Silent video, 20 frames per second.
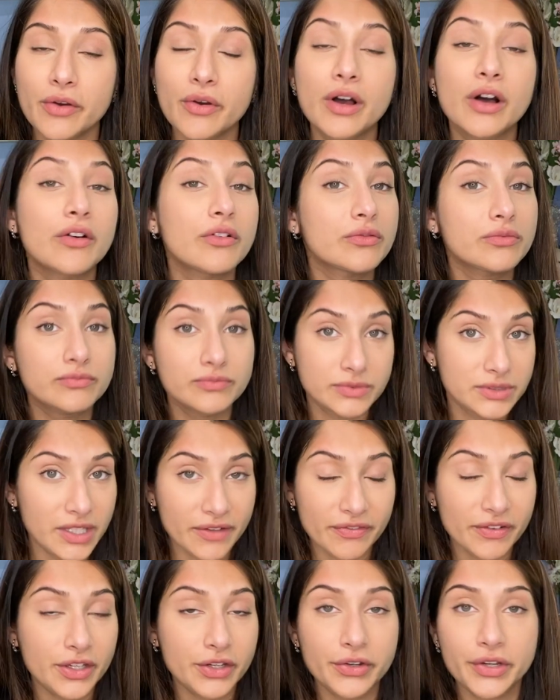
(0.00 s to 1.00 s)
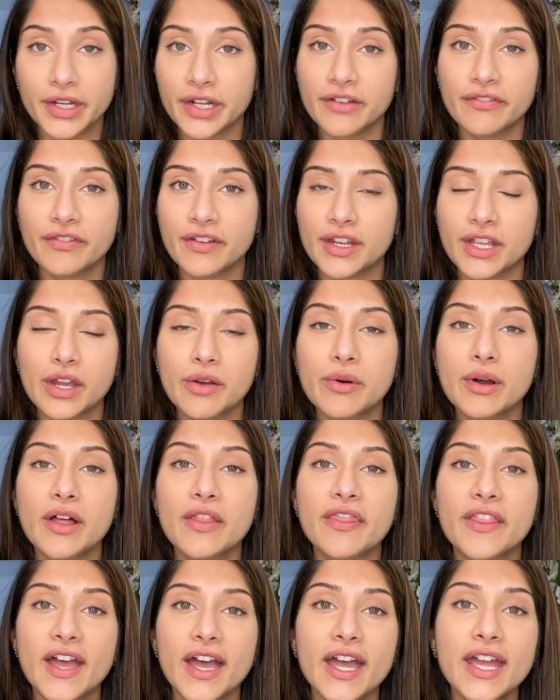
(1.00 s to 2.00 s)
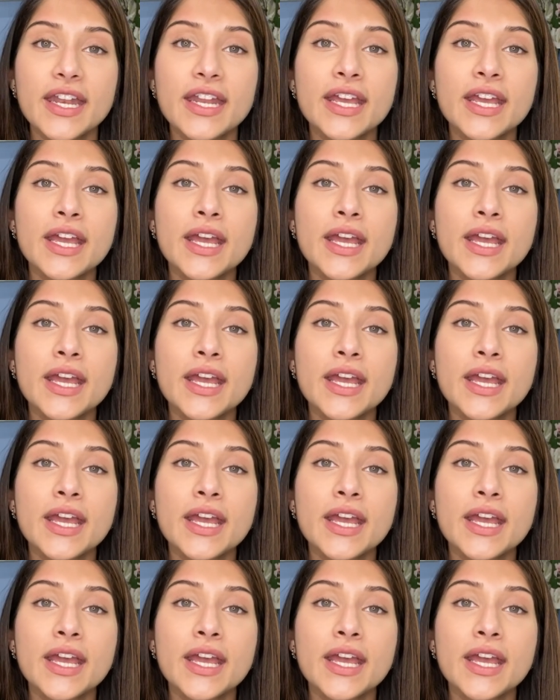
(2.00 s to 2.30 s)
I'll definitely create a video on that.